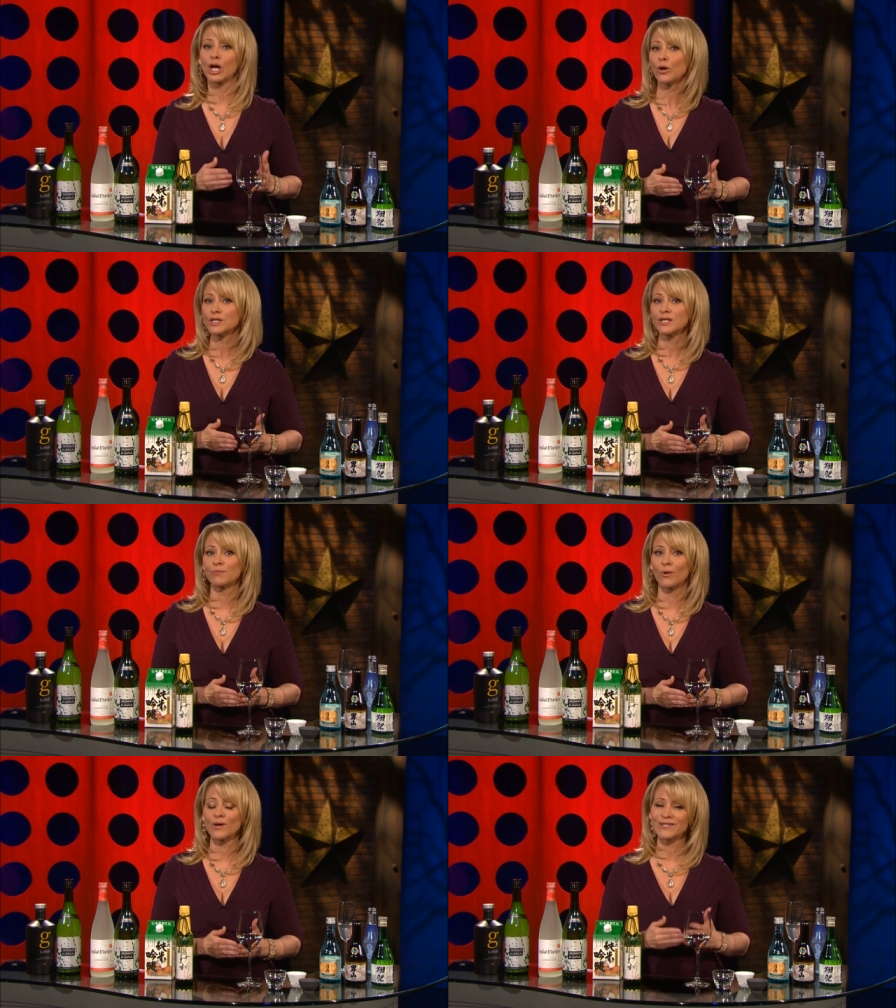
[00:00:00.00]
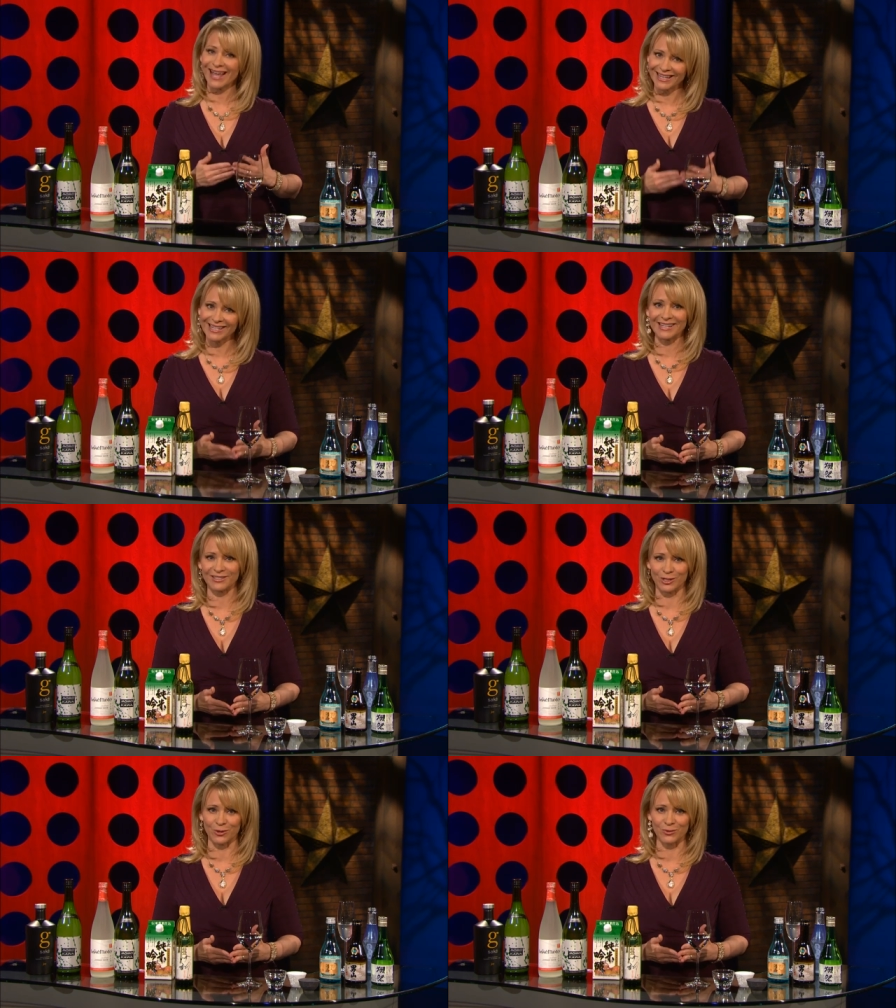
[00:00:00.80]
koji spores, and
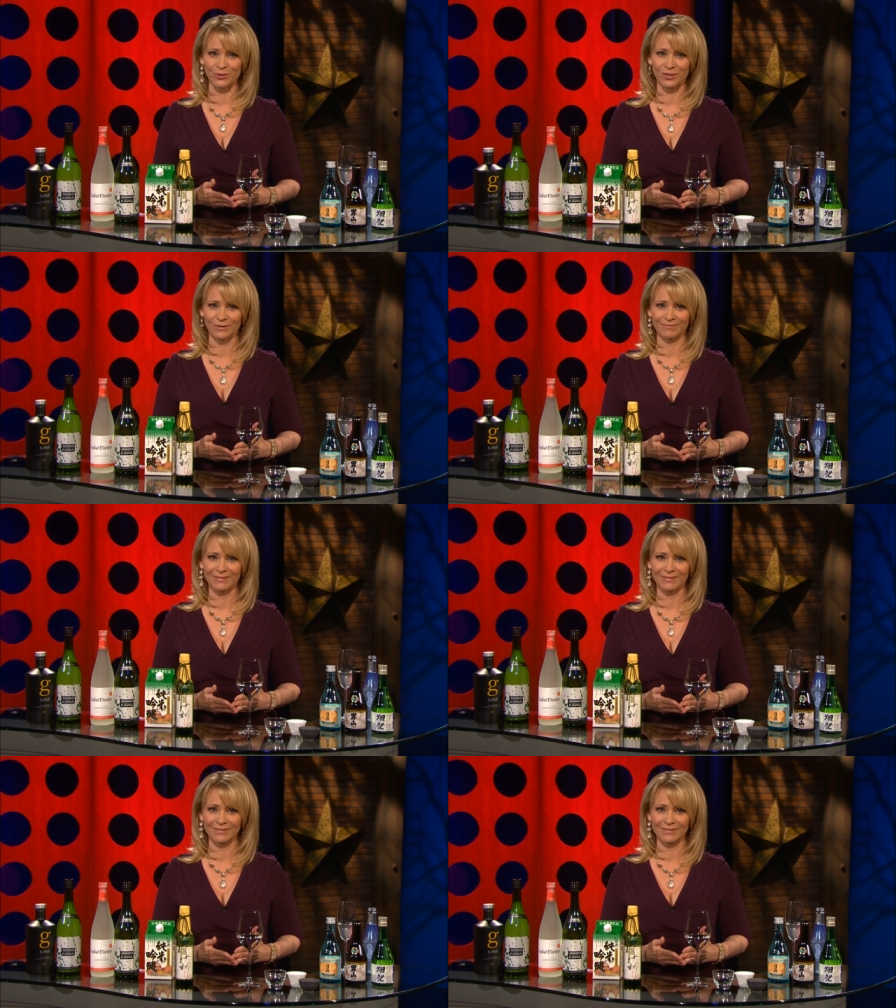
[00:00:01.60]
yeast used.